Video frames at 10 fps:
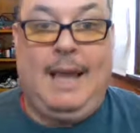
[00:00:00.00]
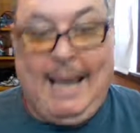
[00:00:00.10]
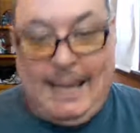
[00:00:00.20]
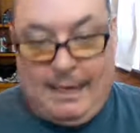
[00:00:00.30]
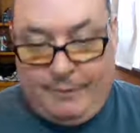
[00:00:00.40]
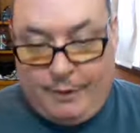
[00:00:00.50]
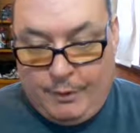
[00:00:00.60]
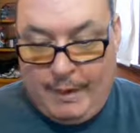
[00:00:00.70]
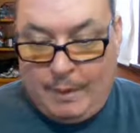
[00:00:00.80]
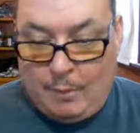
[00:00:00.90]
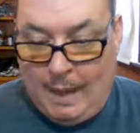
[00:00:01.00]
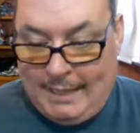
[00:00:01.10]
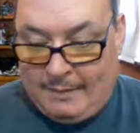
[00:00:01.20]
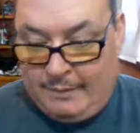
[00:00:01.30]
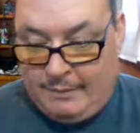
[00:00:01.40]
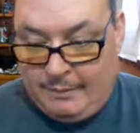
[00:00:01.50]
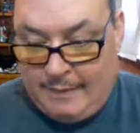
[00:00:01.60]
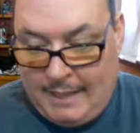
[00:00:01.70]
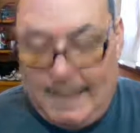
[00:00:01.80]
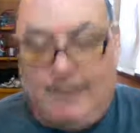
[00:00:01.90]
And if you're doing it right,
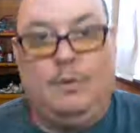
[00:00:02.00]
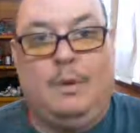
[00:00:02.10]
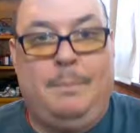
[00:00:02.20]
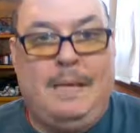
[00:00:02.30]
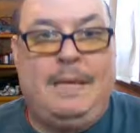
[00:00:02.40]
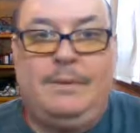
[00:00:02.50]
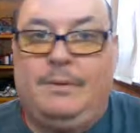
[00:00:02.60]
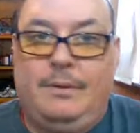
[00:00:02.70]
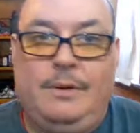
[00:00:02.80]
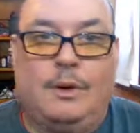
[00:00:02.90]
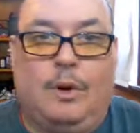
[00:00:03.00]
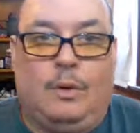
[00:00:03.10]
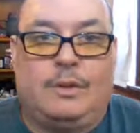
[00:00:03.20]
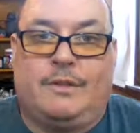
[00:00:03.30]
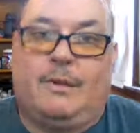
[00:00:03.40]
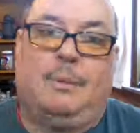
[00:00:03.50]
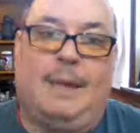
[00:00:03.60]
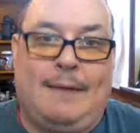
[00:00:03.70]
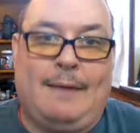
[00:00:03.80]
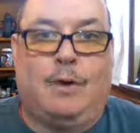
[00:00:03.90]
then you will meet your goals for the
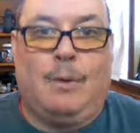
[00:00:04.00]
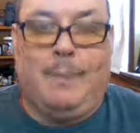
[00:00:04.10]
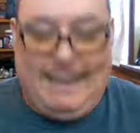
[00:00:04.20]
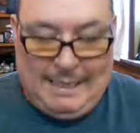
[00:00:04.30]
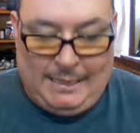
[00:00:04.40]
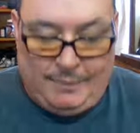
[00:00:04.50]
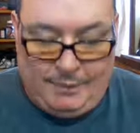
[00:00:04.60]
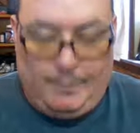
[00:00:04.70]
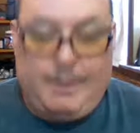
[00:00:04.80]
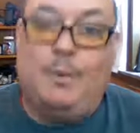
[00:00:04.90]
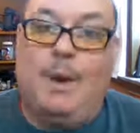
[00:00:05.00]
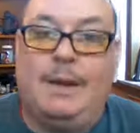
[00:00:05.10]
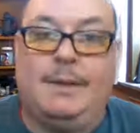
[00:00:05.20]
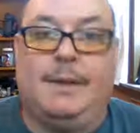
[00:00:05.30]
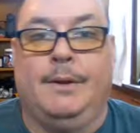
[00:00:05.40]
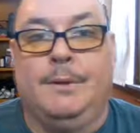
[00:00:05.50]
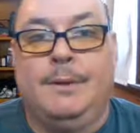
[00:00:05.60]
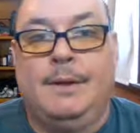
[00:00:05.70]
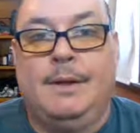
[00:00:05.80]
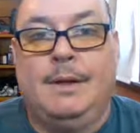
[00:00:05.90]
platform and get it to do what you want it to do,
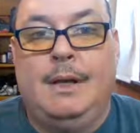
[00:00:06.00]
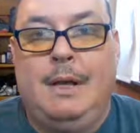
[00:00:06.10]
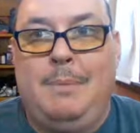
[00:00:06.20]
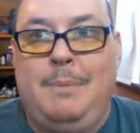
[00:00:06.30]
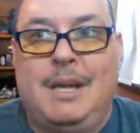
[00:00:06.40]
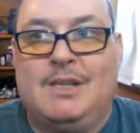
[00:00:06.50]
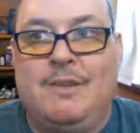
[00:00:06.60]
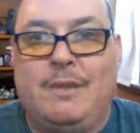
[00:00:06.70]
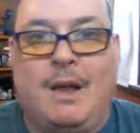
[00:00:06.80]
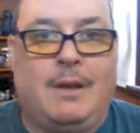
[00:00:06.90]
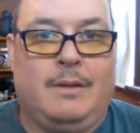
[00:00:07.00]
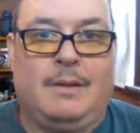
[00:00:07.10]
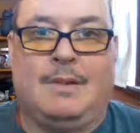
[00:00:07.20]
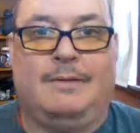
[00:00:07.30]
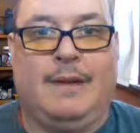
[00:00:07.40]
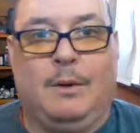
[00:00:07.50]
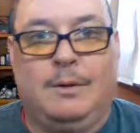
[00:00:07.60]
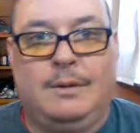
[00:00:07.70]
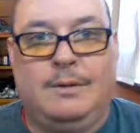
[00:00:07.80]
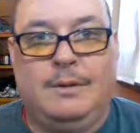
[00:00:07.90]
because you've thought all this stuff
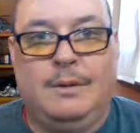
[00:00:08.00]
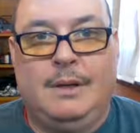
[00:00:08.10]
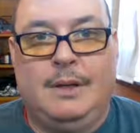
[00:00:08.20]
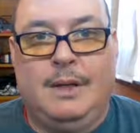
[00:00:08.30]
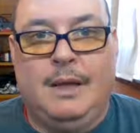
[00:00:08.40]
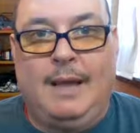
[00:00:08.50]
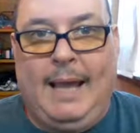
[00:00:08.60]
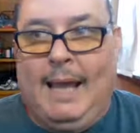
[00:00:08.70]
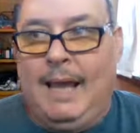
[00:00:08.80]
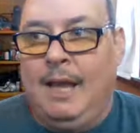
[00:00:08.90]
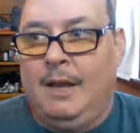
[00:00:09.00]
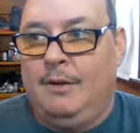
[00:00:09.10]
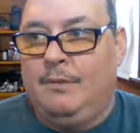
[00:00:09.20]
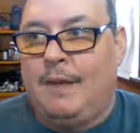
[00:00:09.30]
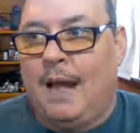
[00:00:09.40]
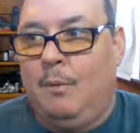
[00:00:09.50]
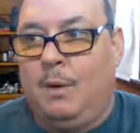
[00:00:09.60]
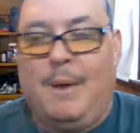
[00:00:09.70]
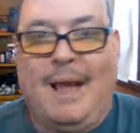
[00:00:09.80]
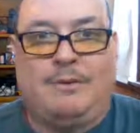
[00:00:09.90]
out. And you've thought, what
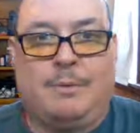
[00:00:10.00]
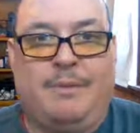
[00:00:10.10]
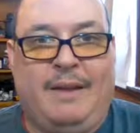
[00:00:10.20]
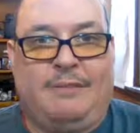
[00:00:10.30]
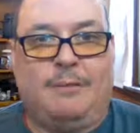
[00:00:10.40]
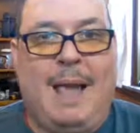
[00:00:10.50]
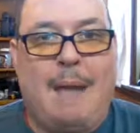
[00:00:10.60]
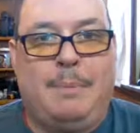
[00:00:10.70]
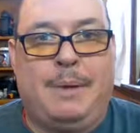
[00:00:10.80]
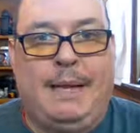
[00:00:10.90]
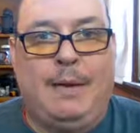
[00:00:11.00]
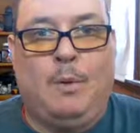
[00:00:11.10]
do I have to prevent from happening?